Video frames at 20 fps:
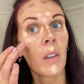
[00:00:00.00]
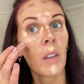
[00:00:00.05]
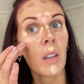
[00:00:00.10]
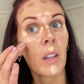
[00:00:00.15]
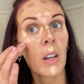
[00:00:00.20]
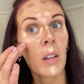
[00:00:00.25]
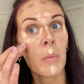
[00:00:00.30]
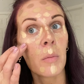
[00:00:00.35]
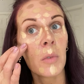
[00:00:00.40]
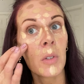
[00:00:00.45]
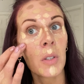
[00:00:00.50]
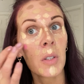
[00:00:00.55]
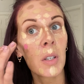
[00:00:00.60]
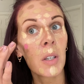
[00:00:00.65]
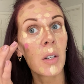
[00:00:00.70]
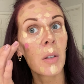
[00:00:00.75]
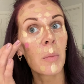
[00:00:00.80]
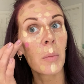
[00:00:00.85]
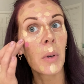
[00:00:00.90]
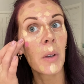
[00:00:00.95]
and I'm just
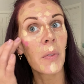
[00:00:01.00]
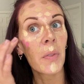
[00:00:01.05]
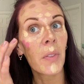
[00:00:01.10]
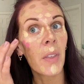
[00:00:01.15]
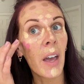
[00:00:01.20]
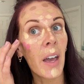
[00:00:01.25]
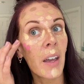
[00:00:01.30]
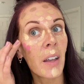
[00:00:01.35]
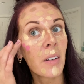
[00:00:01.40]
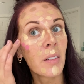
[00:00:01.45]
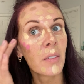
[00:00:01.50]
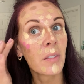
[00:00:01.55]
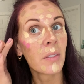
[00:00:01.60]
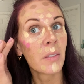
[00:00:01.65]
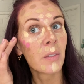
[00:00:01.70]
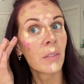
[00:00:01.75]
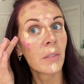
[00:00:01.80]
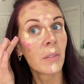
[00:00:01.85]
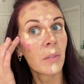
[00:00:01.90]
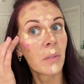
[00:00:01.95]
gonna put that
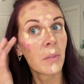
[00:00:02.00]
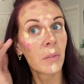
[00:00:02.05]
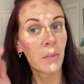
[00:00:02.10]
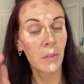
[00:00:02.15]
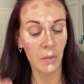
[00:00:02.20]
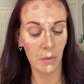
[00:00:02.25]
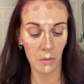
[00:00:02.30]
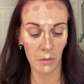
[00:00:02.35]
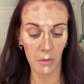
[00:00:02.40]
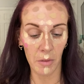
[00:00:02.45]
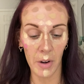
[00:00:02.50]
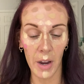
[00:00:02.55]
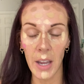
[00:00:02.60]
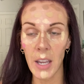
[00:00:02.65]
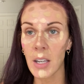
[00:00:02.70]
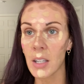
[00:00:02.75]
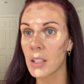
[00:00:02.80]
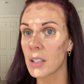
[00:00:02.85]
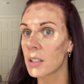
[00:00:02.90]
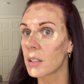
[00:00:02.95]

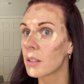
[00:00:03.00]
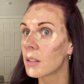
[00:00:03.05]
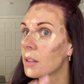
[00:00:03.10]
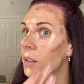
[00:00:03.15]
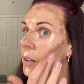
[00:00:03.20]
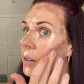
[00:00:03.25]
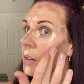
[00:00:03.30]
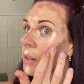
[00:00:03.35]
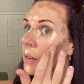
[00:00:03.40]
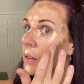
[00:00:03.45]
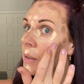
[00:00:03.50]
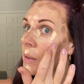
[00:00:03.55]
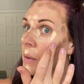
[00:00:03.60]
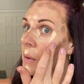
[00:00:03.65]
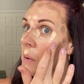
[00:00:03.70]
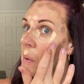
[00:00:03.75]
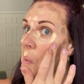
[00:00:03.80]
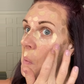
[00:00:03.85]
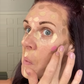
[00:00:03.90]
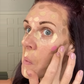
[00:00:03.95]
right
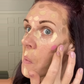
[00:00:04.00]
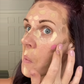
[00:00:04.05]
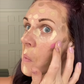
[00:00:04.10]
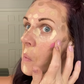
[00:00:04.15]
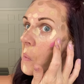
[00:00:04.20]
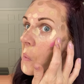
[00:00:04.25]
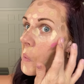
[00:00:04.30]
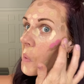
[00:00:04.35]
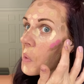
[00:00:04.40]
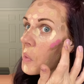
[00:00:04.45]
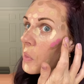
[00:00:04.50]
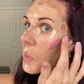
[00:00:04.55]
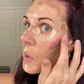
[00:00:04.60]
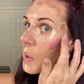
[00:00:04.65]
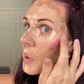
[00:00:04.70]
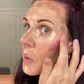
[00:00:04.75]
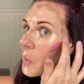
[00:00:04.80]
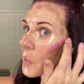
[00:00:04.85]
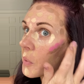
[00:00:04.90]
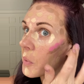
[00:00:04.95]

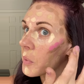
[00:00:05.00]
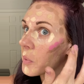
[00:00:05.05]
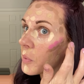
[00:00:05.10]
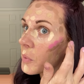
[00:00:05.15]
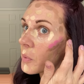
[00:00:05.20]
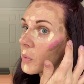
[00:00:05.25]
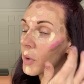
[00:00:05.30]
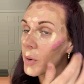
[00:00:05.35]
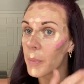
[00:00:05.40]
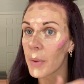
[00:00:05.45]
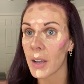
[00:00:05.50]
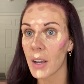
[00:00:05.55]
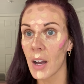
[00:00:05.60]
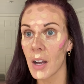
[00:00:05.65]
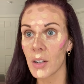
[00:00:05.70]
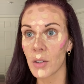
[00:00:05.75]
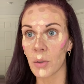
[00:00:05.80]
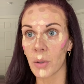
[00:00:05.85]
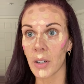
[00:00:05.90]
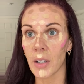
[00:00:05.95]
along where my
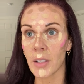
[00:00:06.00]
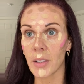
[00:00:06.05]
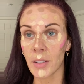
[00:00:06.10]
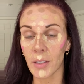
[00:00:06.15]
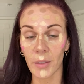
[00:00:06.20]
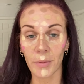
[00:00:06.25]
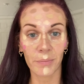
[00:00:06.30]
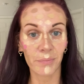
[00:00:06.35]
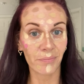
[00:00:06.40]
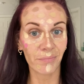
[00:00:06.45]
contour is.